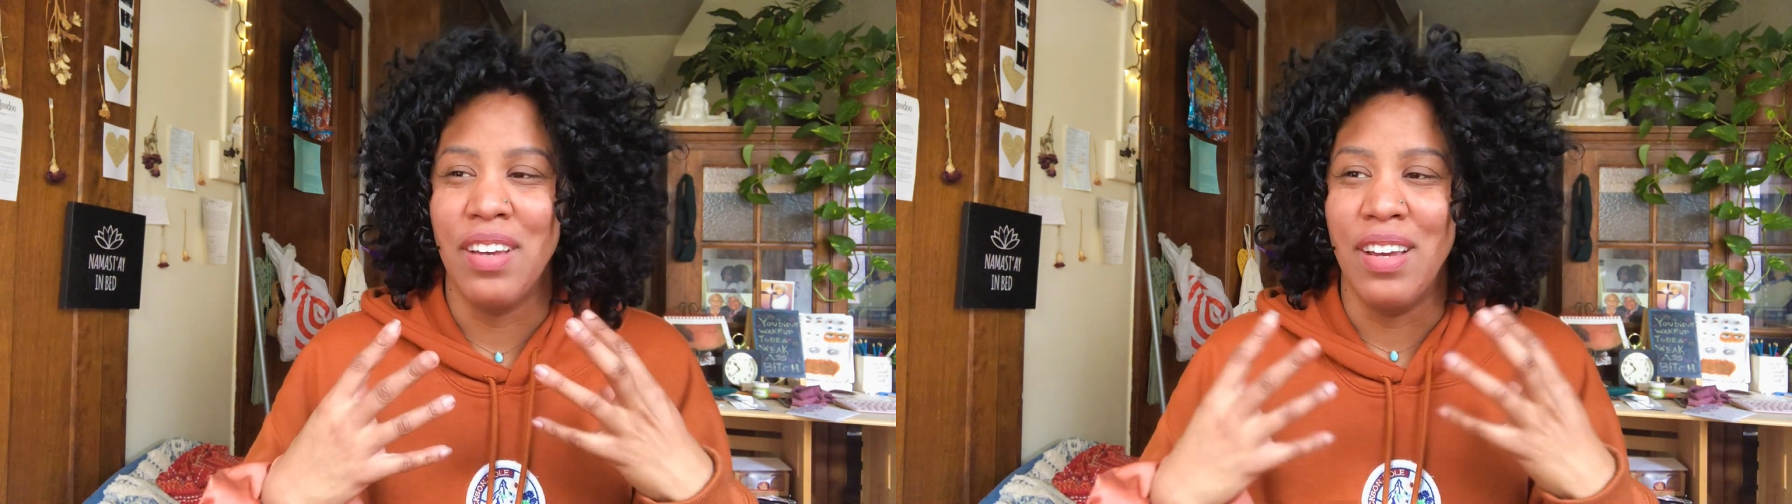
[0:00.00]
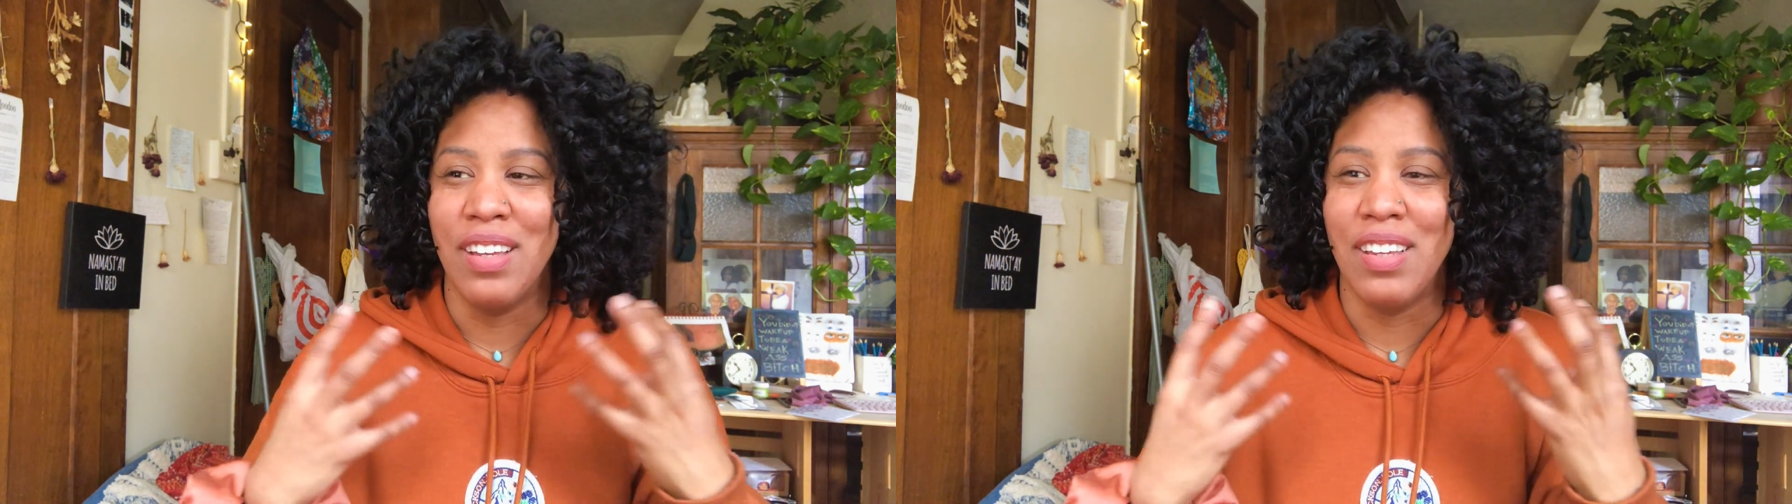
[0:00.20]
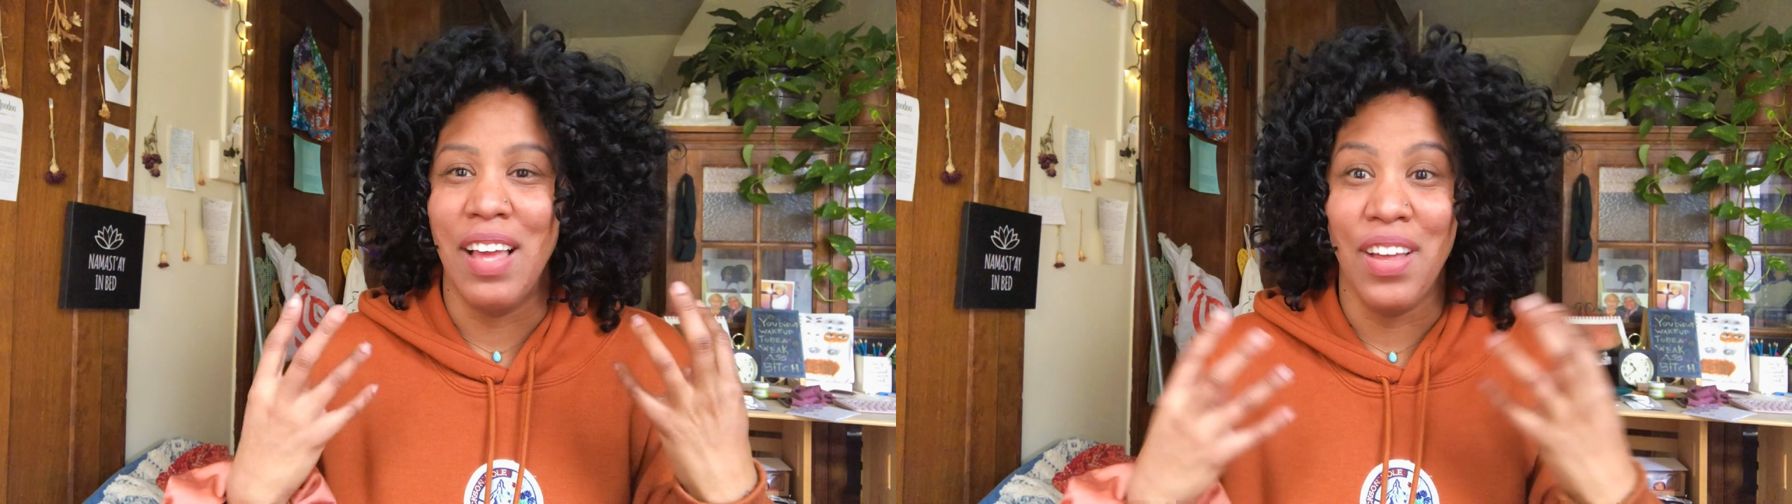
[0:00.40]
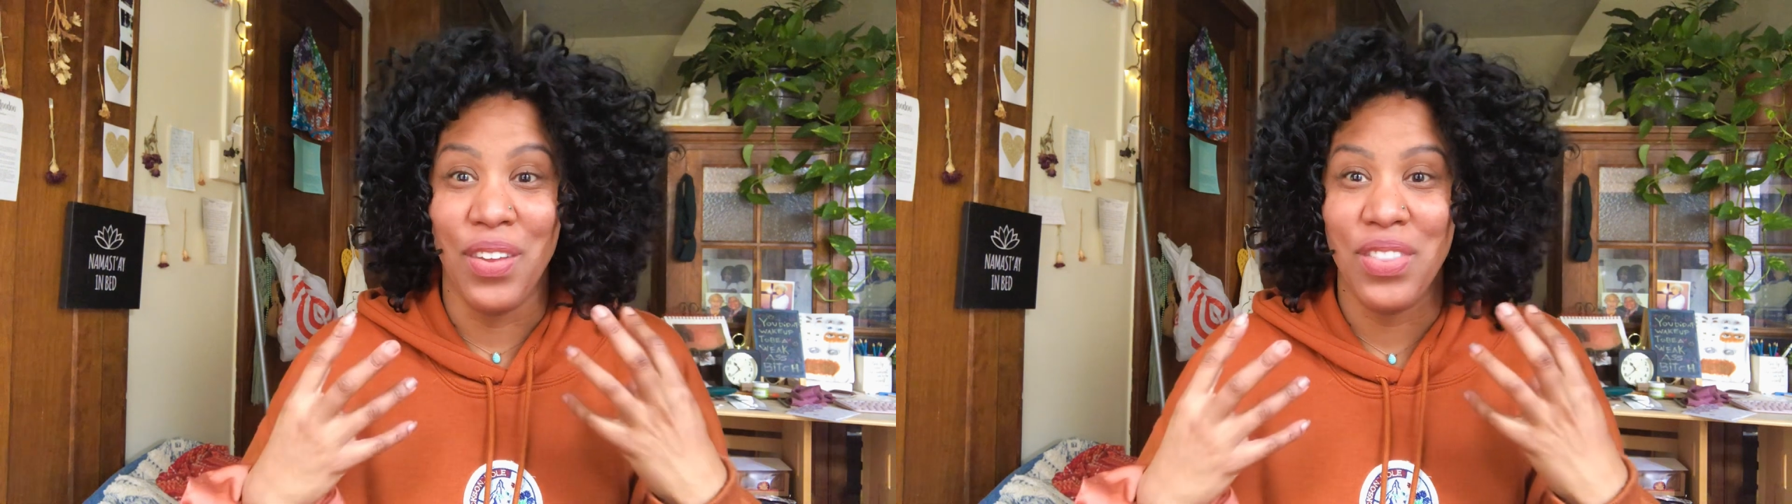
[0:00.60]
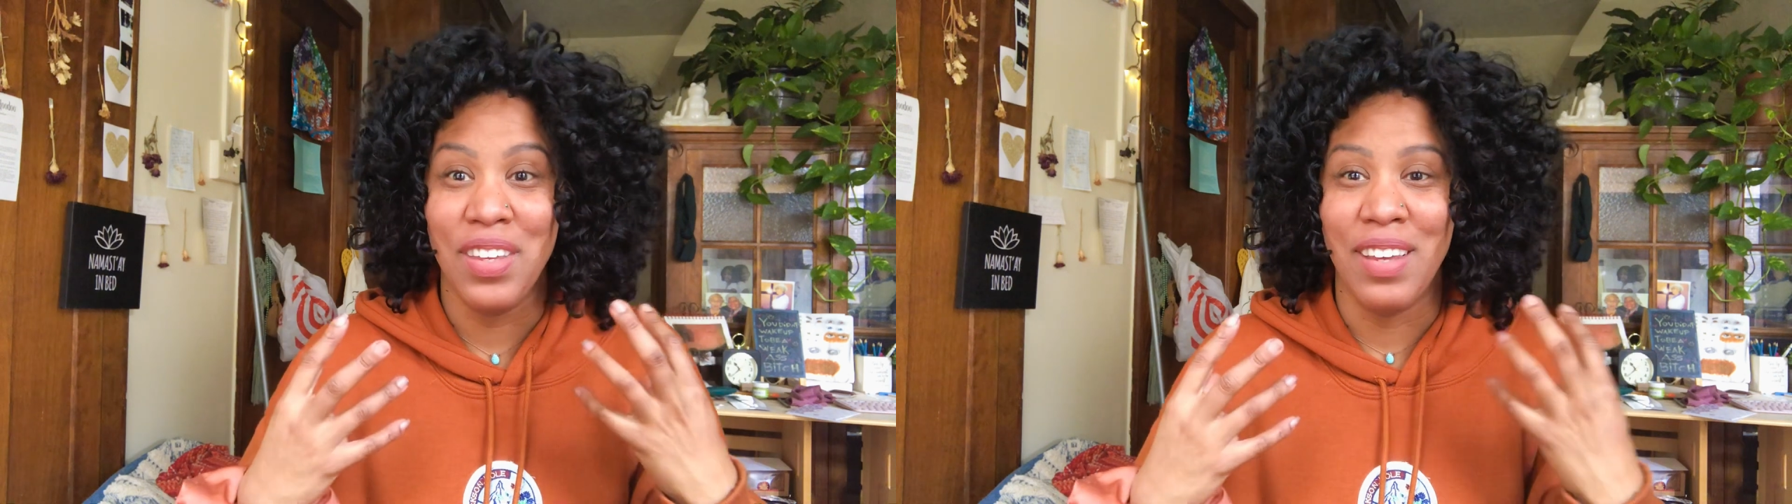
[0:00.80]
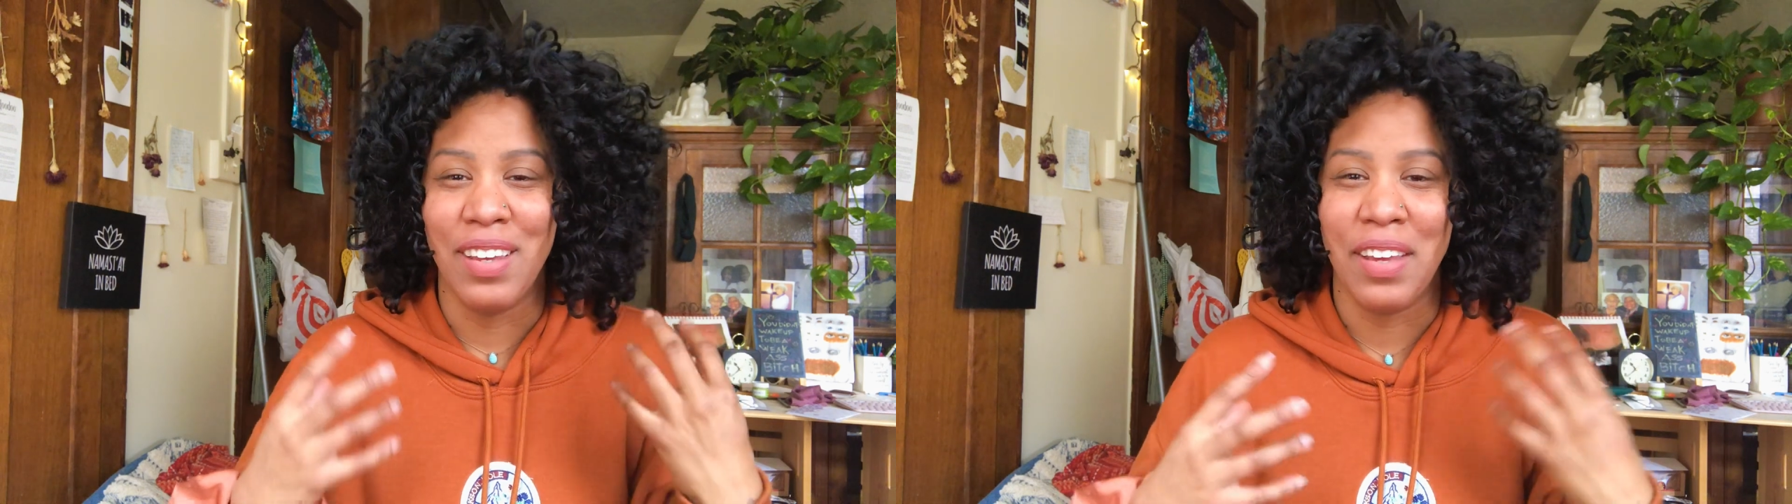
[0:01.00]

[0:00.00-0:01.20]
and healthy and